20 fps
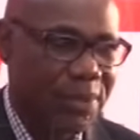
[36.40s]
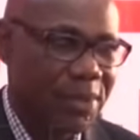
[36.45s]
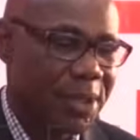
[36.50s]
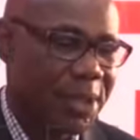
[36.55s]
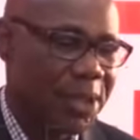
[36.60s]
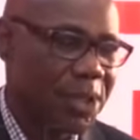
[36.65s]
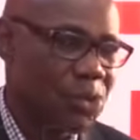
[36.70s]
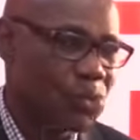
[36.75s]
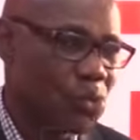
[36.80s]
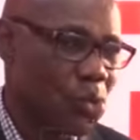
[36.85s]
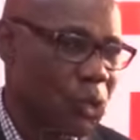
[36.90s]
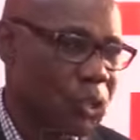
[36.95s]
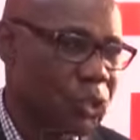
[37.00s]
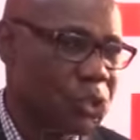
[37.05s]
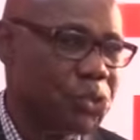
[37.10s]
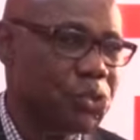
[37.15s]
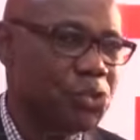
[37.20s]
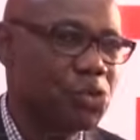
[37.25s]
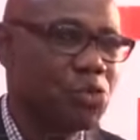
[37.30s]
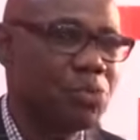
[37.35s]
It is what
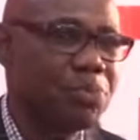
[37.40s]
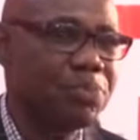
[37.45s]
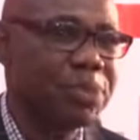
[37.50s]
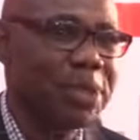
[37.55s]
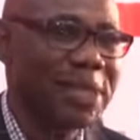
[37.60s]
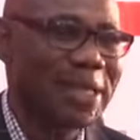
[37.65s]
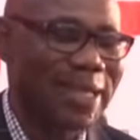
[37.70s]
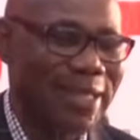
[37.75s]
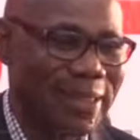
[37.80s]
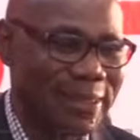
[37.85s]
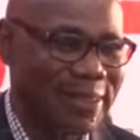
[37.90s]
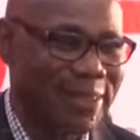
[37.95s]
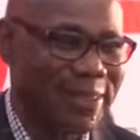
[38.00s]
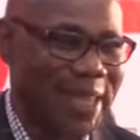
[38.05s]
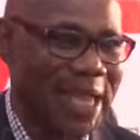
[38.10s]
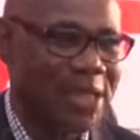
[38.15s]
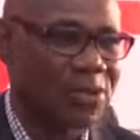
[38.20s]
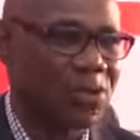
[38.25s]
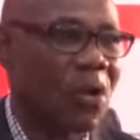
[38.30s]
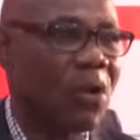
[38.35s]
you do in
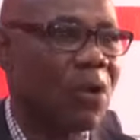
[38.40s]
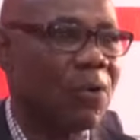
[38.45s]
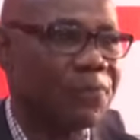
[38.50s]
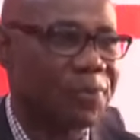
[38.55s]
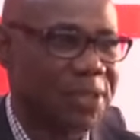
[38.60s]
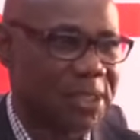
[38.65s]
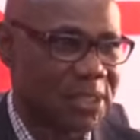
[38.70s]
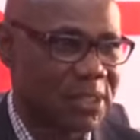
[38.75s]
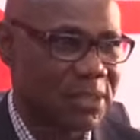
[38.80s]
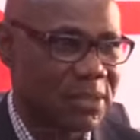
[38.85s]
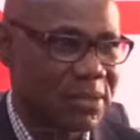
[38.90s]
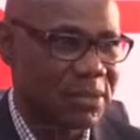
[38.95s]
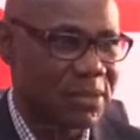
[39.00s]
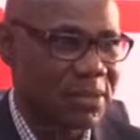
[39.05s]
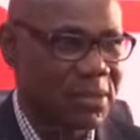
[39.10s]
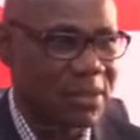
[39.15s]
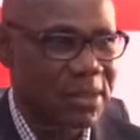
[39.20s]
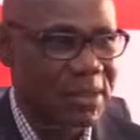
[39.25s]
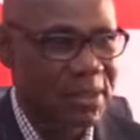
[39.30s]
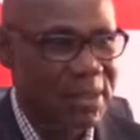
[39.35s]
that office
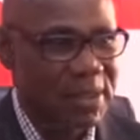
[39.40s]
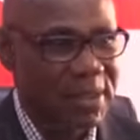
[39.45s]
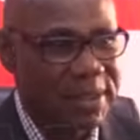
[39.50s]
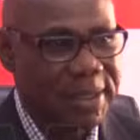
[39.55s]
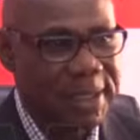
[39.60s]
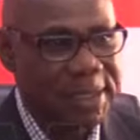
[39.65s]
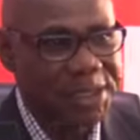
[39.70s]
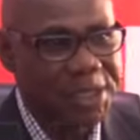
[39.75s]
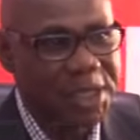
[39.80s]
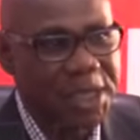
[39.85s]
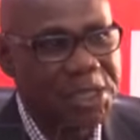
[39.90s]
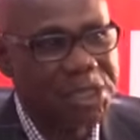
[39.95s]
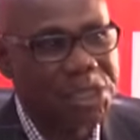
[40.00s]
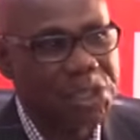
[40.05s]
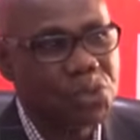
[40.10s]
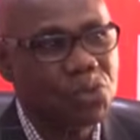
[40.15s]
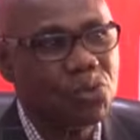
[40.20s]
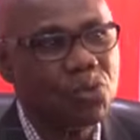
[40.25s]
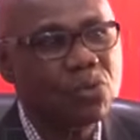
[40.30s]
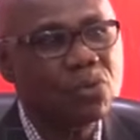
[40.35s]
that
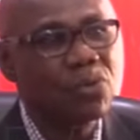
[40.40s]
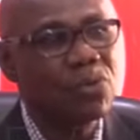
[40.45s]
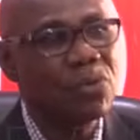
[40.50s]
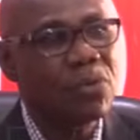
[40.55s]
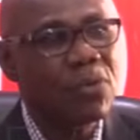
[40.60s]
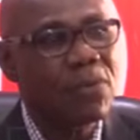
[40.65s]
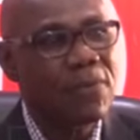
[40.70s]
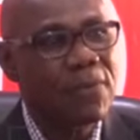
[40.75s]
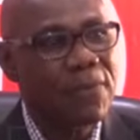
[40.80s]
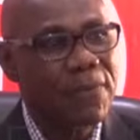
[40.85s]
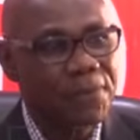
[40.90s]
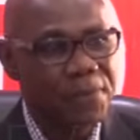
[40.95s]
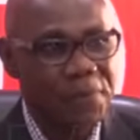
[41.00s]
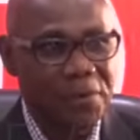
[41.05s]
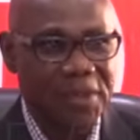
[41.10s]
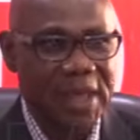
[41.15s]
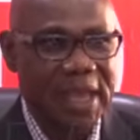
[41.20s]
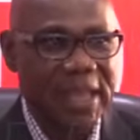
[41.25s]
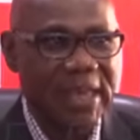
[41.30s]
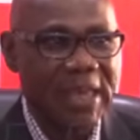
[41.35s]
takes you
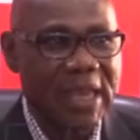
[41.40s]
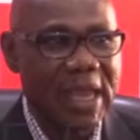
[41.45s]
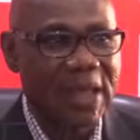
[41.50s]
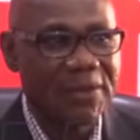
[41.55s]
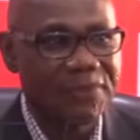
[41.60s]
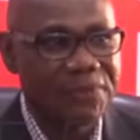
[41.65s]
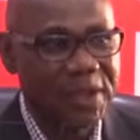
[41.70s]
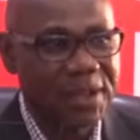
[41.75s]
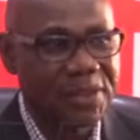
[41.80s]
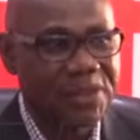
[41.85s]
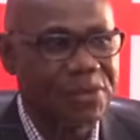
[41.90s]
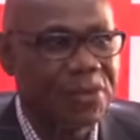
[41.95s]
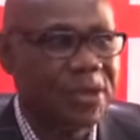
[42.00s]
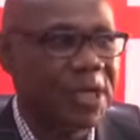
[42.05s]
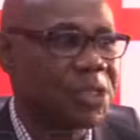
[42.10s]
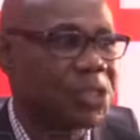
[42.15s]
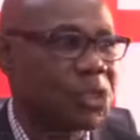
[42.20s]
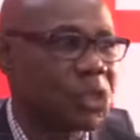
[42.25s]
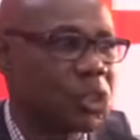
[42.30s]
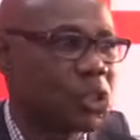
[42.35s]
further in life and the
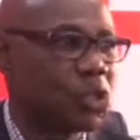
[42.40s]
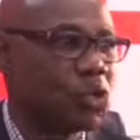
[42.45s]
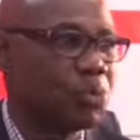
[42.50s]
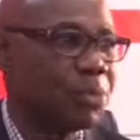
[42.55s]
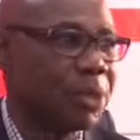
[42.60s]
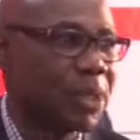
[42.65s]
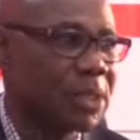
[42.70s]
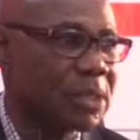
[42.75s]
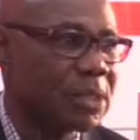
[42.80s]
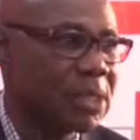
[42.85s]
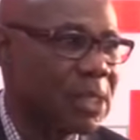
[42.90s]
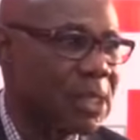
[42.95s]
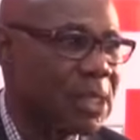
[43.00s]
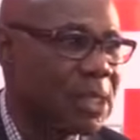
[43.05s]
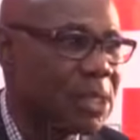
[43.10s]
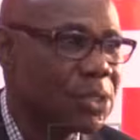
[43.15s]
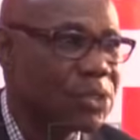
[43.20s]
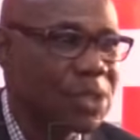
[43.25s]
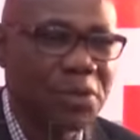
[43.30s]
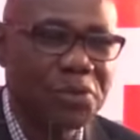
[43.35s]
relationship you build.
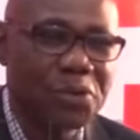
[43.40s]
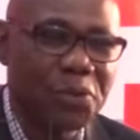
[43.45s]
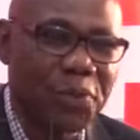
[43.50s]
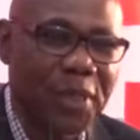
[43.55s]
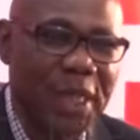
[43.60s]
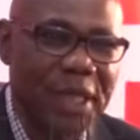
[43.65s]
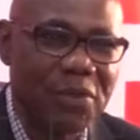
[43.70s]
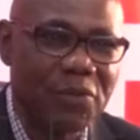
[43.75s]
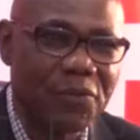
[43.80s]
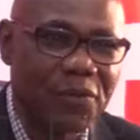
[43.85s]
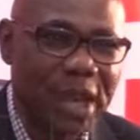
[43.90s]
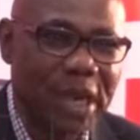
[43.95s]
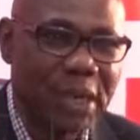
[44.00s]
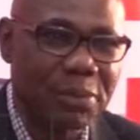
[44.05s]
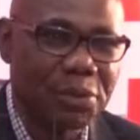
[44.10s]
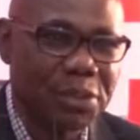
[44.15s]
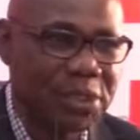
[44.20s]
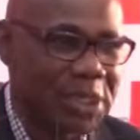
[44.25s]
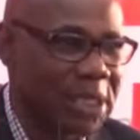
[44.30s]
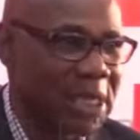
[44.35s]
So I want to thank you very
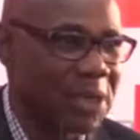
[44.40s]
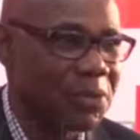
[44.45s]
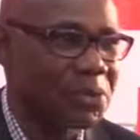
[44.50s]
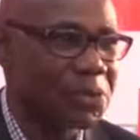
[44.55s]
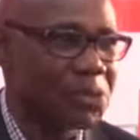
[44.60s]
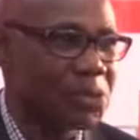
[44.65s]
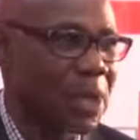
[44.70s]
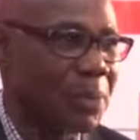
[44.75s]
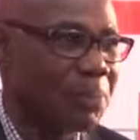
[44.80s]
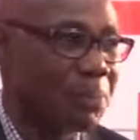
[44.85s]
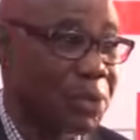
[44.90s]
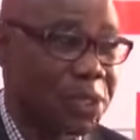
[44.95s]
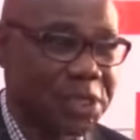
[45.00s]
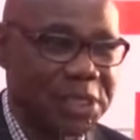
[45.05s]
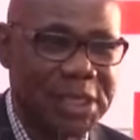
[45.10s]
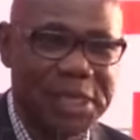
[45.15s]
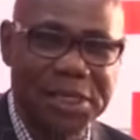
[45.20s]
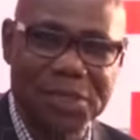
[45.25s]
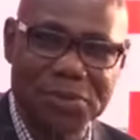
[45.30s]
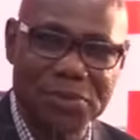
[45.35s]
much, and I want to
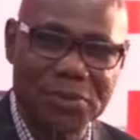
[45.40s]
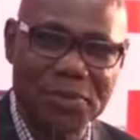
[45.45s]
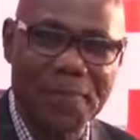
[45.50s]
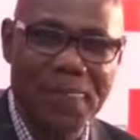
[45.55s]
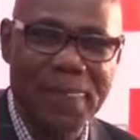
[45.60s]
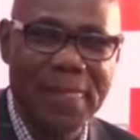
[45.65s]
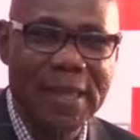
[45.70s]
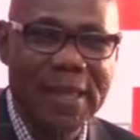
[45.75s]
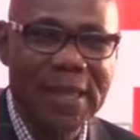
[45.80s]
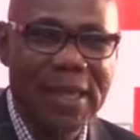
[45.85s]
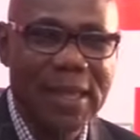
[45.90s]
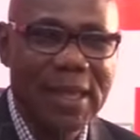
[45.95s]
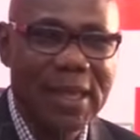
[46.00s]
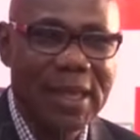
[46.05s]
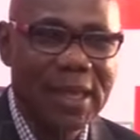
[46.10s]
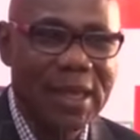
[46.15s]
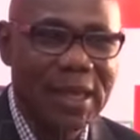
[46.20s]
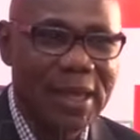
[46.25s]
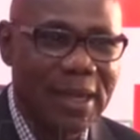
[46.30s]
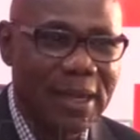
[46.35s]
appreciate you.
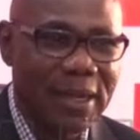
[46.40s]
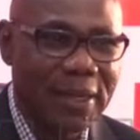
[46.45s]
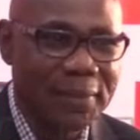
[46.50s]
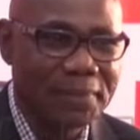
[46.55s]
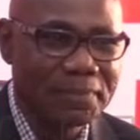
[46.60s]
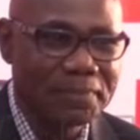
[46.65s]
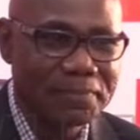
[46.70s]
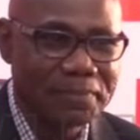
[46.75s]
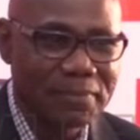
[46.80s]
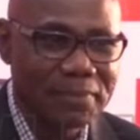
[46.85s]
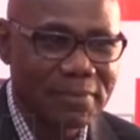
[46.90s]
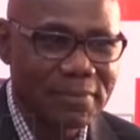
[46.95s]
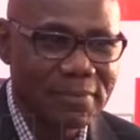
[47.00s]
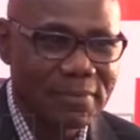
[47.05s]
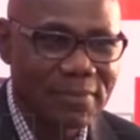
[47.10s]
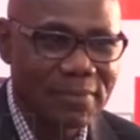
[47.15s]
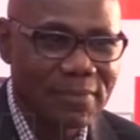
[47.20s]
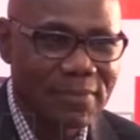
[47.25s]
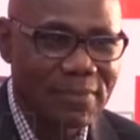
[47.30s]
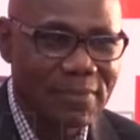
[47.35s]
I'm
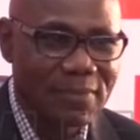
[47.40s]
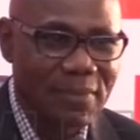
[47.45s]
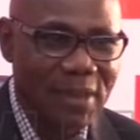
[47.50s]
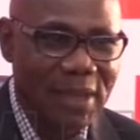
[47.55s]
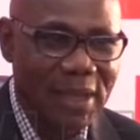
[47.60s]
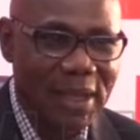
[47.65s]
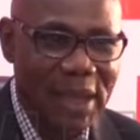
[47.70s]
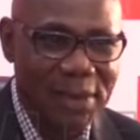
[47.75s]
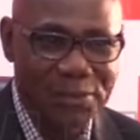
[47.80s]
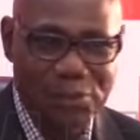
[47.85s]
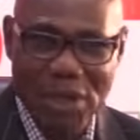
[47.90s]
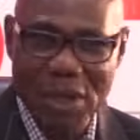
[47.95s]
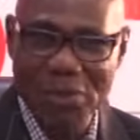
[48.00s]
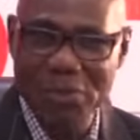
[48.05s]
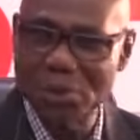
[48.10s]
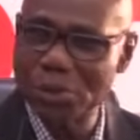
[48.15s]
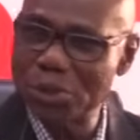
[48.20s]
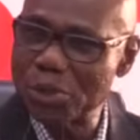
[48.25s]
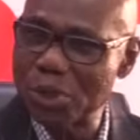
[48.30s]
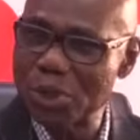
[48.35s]
sure I'm
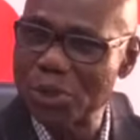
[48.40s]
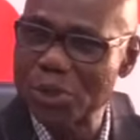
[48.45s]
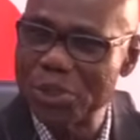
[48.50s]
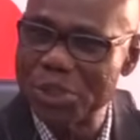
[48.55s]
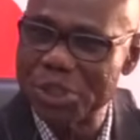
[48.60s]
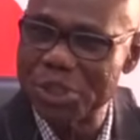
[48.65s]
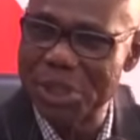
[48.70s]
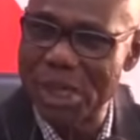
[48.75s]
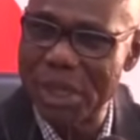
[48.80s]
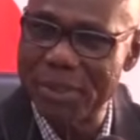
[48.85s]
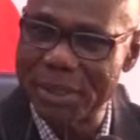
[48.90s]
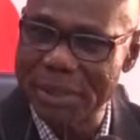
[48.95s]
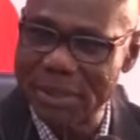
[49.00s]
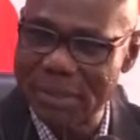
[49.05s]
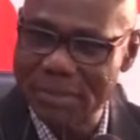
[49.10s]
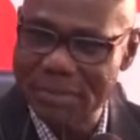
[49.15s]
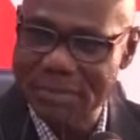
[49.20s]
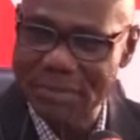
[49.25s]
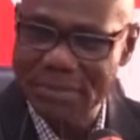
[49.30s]
going to talk to the chairman.